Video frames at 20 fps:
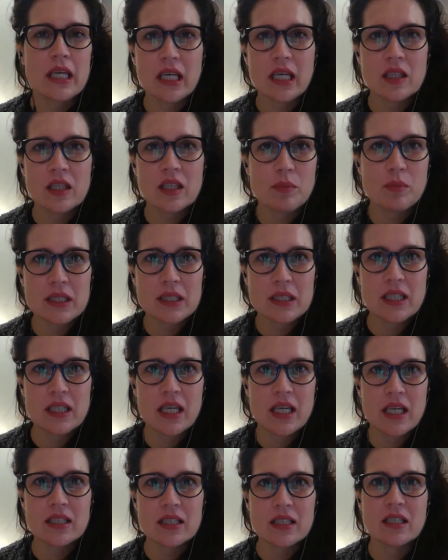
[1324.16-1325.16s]
like any
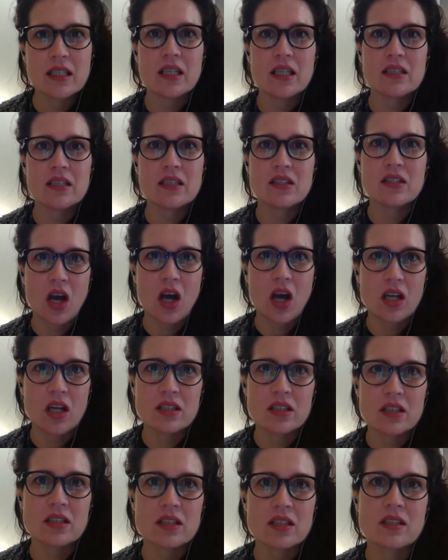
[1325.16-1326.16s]
business, it
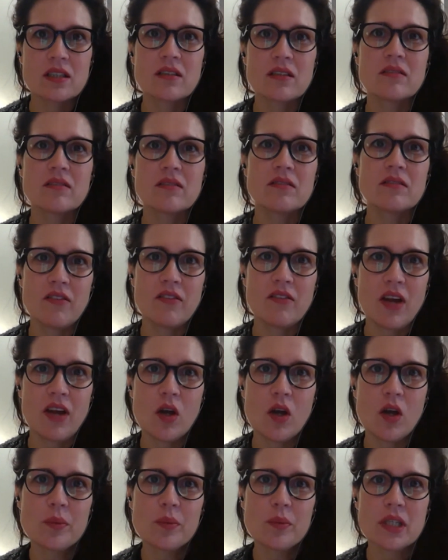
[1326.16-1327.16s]
starts,
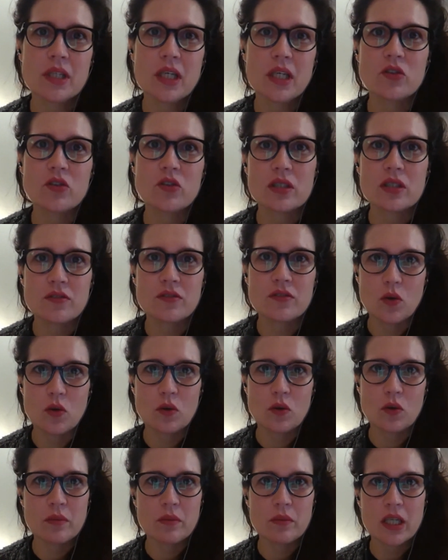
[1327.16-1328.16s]
develops, and
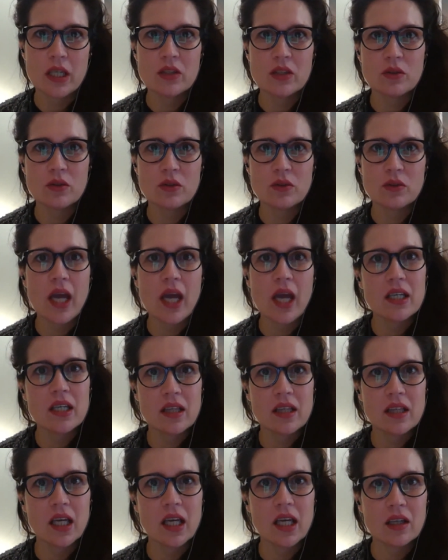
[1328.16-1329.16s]
transforms into
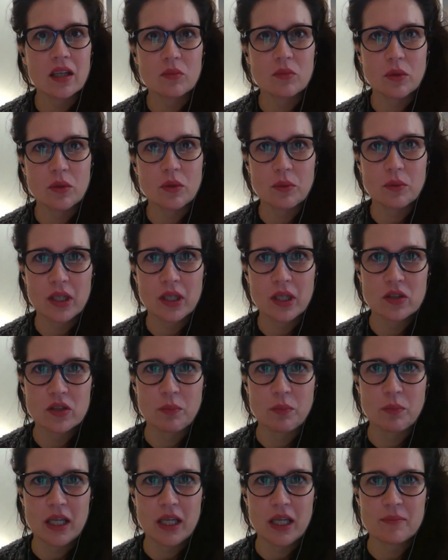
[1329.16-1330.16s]
anything we want it
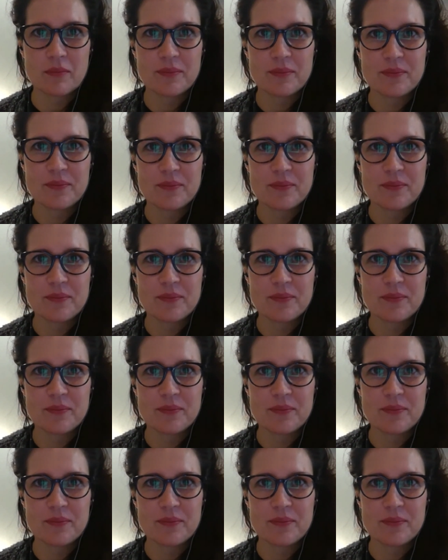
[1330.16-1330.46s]
to be.